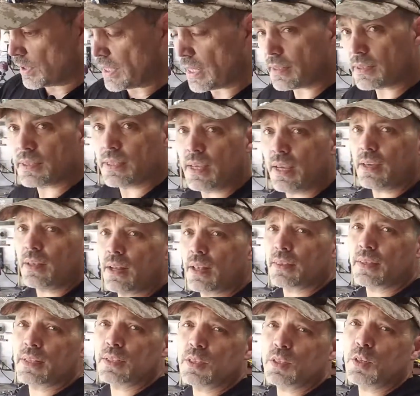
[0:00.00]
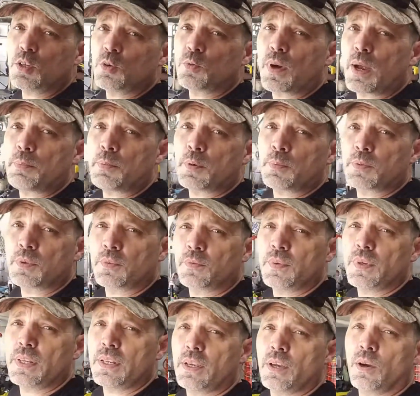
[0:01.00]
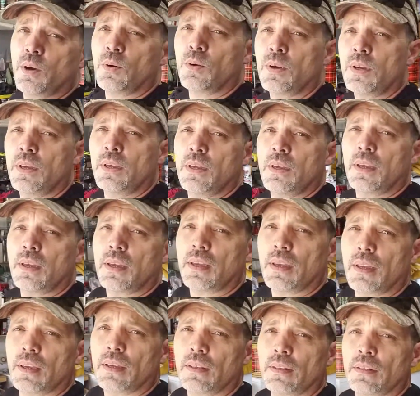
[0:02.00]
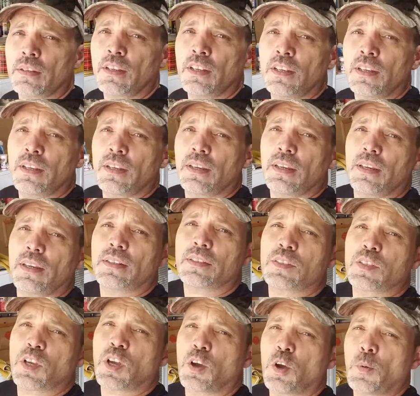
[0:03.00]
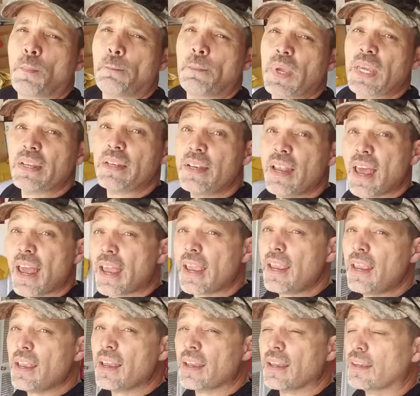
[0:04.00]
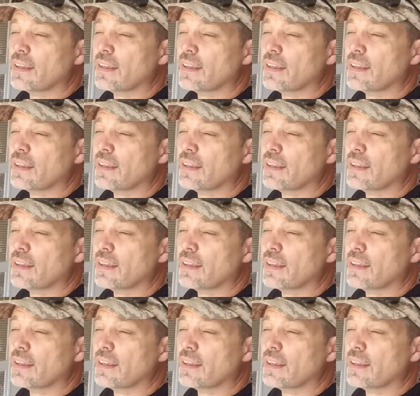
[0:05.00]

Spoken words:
that said, this is gonna wrap up the video, and it's midday.